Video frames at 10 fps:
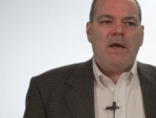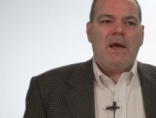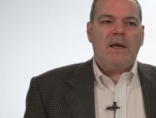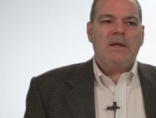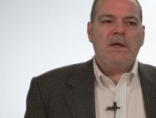
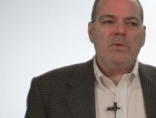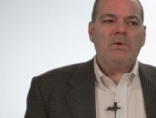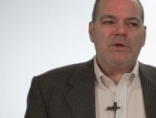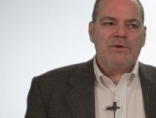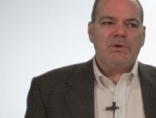and he
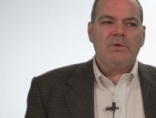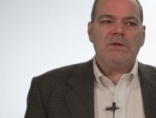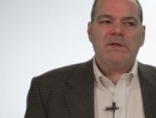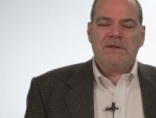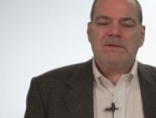will
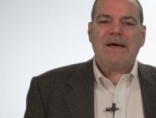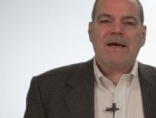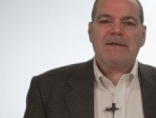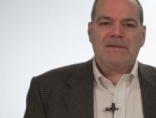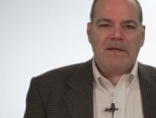intuit the
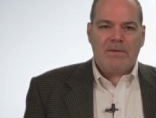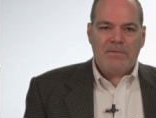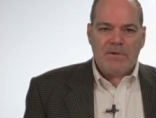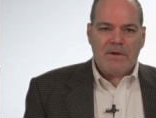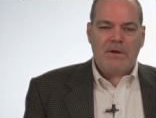exact same
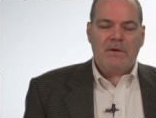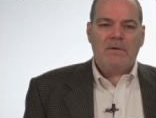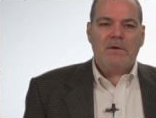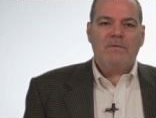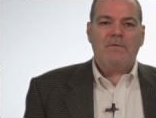thing
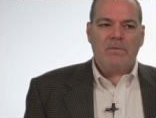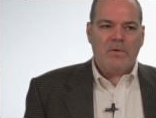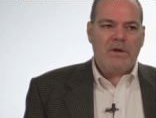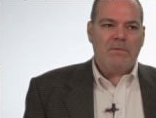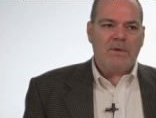from
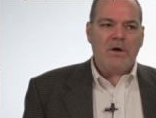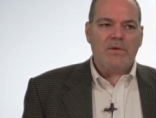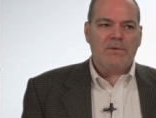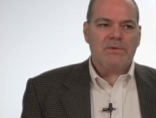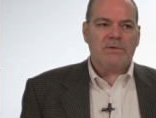reading
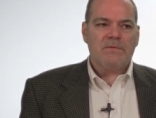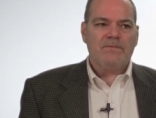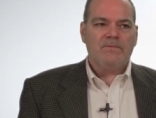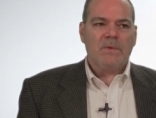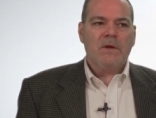Malthus.
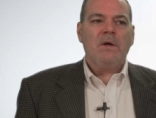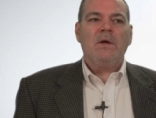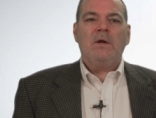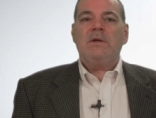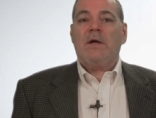
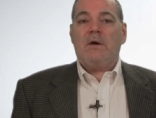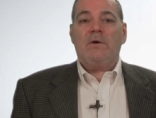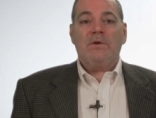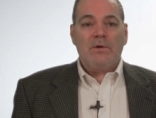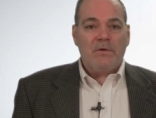Now,
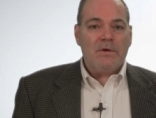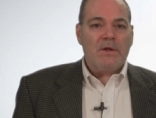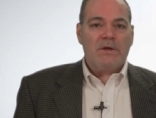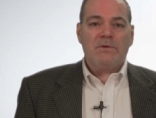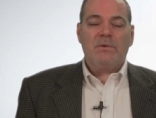during
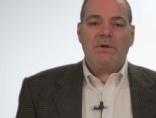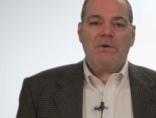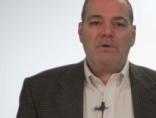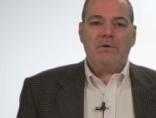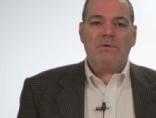that 20
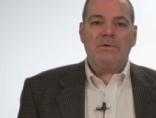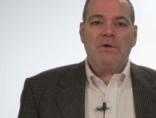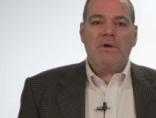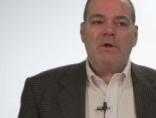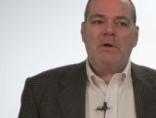years,
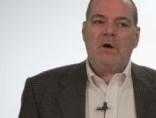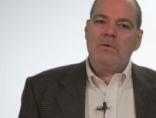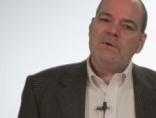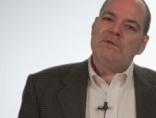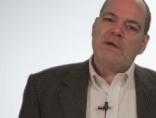
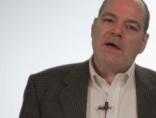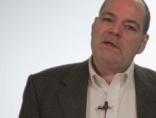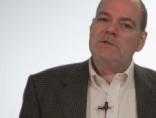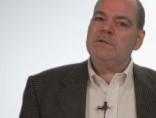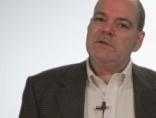Darwin is kind
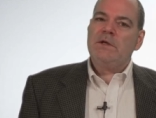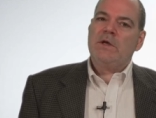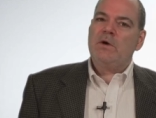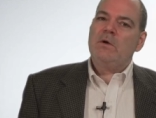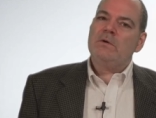of
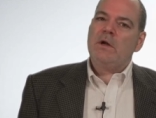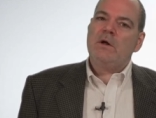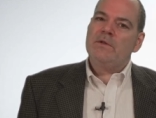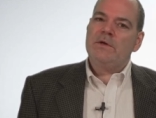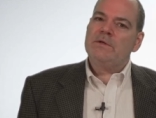sitting on
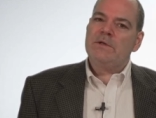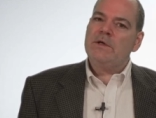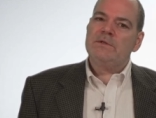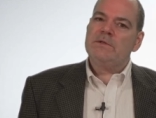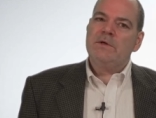all this.
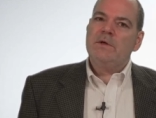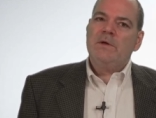He's,